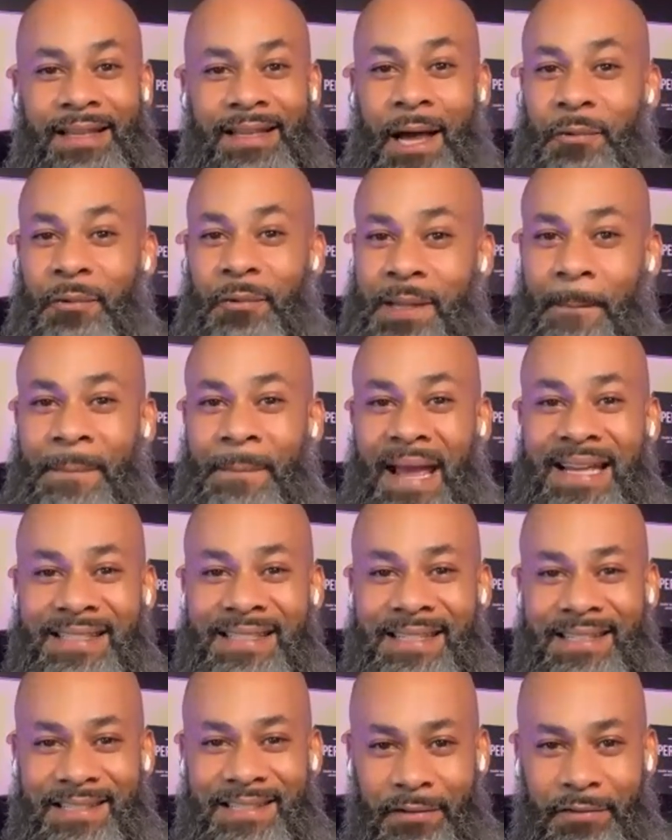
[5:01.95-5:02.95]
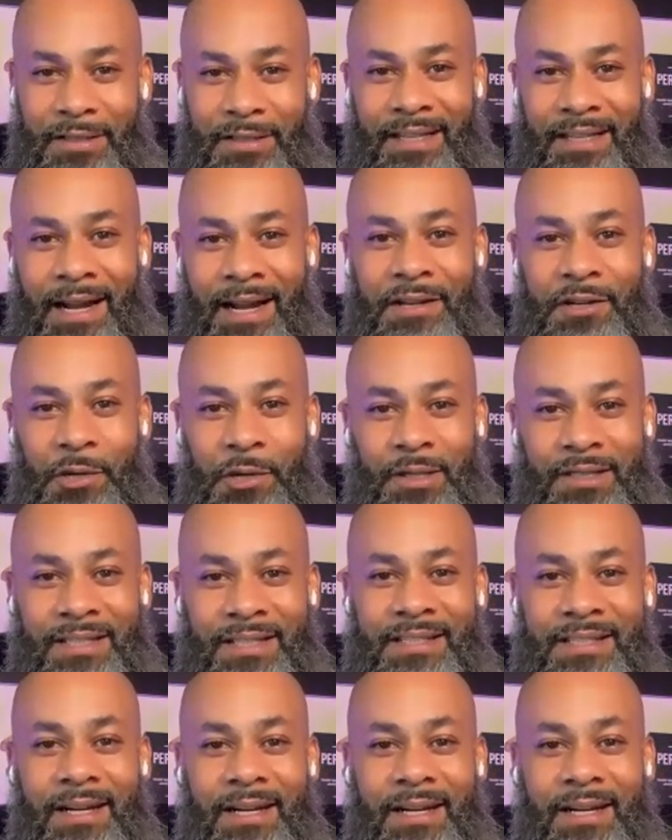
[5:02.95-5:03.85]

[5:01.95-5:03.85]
That was the basics of it that I knew at the